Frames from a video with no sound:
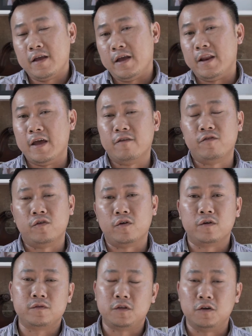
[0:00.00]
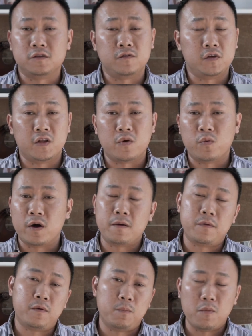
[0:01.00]
And then for those of you that
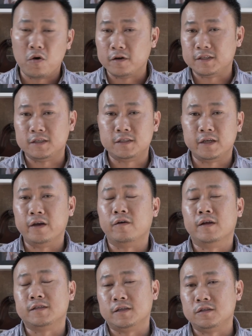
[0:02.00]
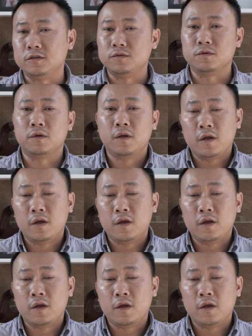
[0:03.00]
want more detail, as I do,